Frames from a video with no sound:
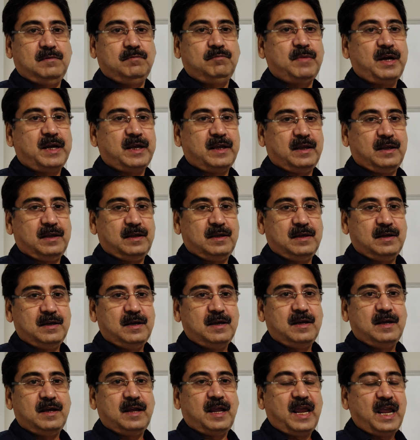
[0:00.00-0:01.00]
my
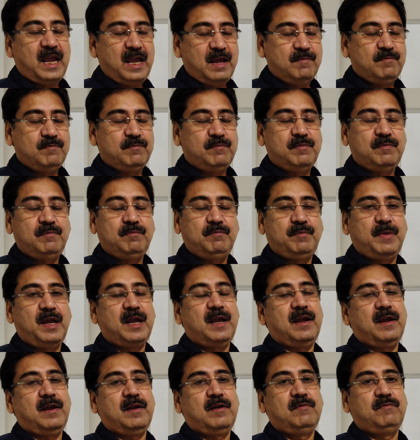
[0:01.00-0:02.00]
aim
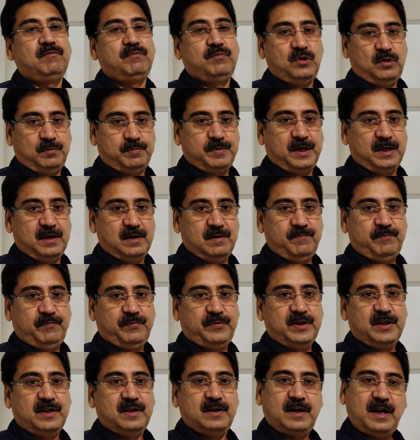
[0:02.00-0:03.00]
may fulfill,
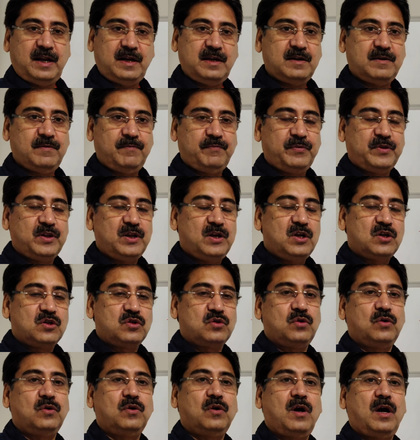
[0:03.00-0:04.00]
right?
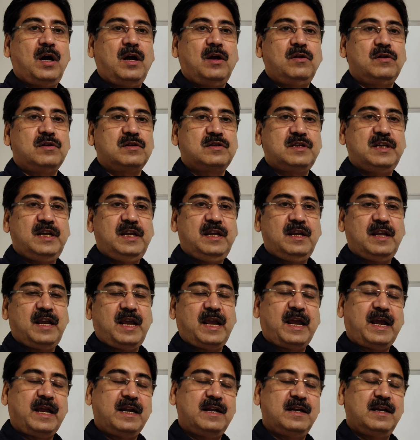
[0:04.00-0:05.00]
So I will see
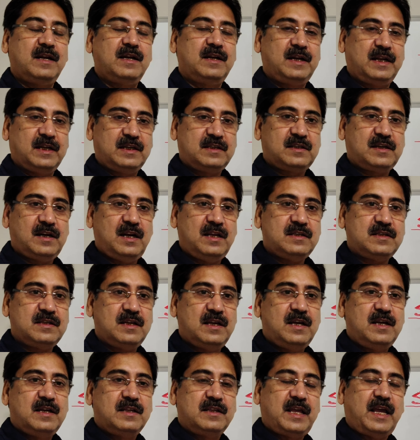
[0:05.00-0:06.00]
again next
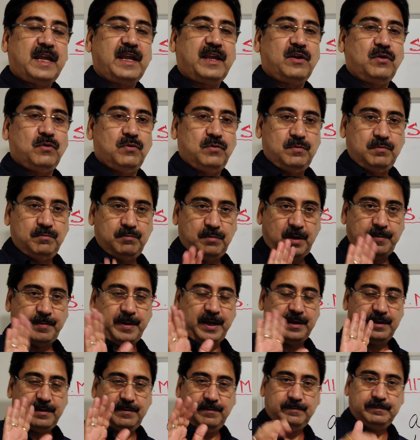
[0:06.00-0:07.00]
class. Thank you. Bye
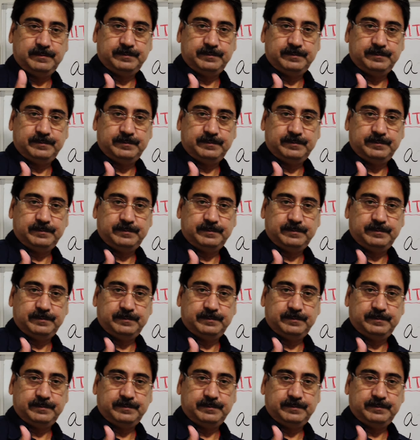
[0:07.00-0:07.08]
bye.